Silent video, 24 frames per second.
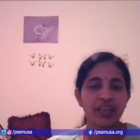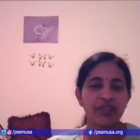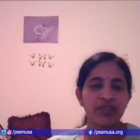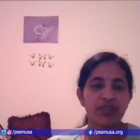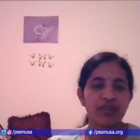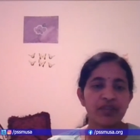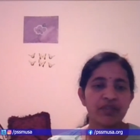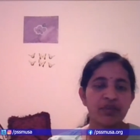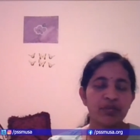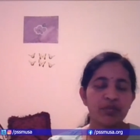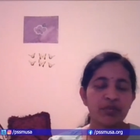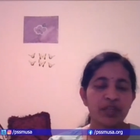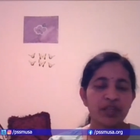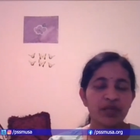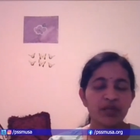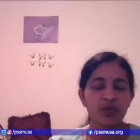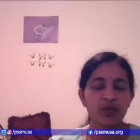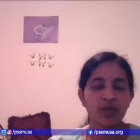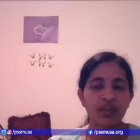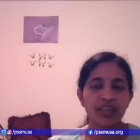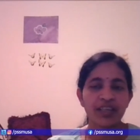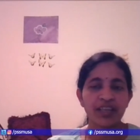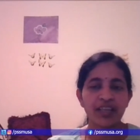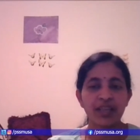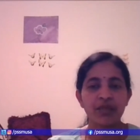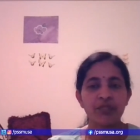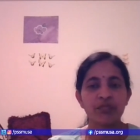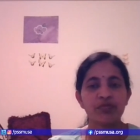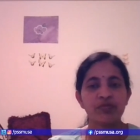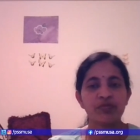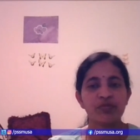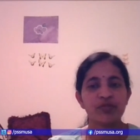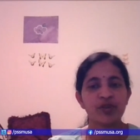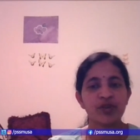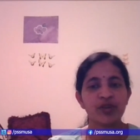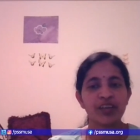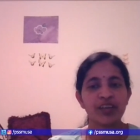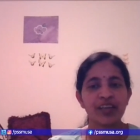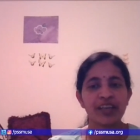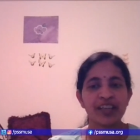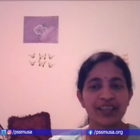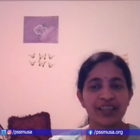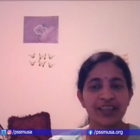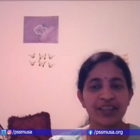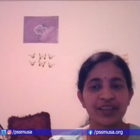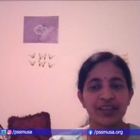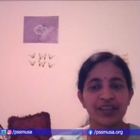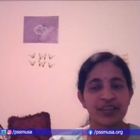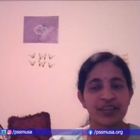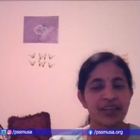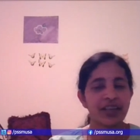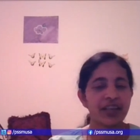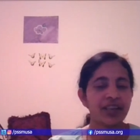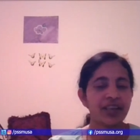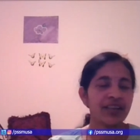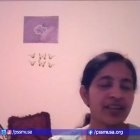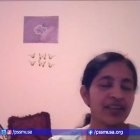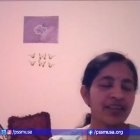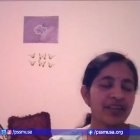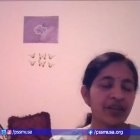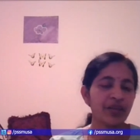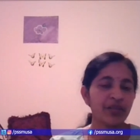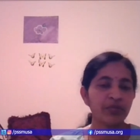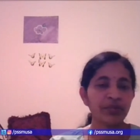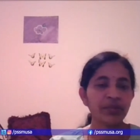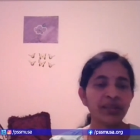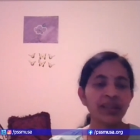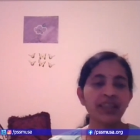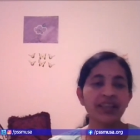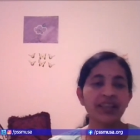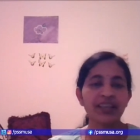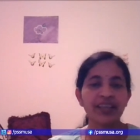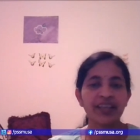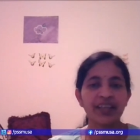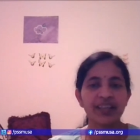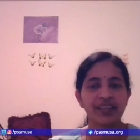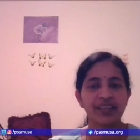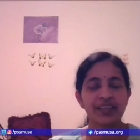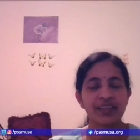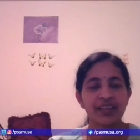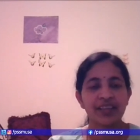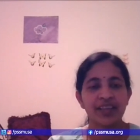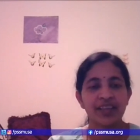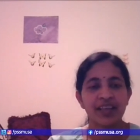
when we met one time for in the temple, that